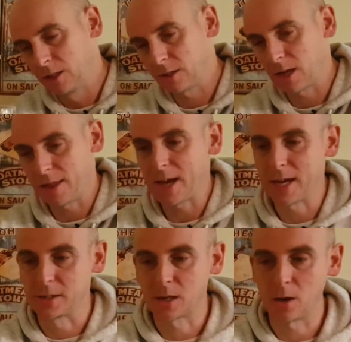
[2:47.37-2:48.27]
So yeah, that
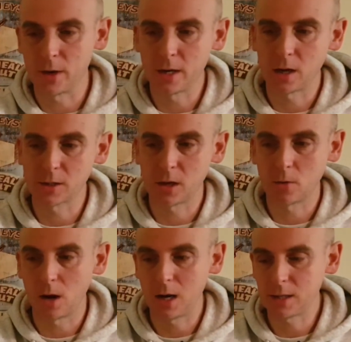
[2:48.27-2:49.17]
head's going,
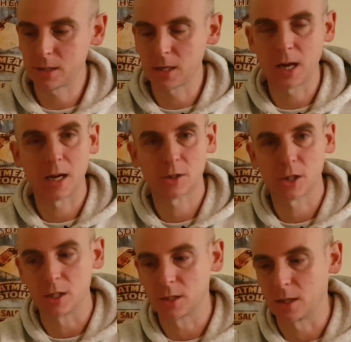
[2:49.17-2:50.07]
so let's see how
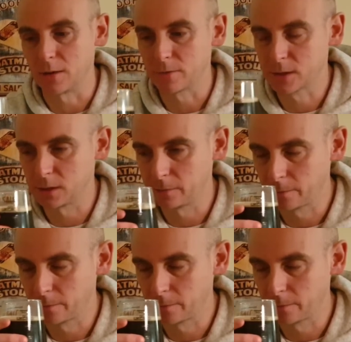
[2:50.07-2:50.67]
she sniffs.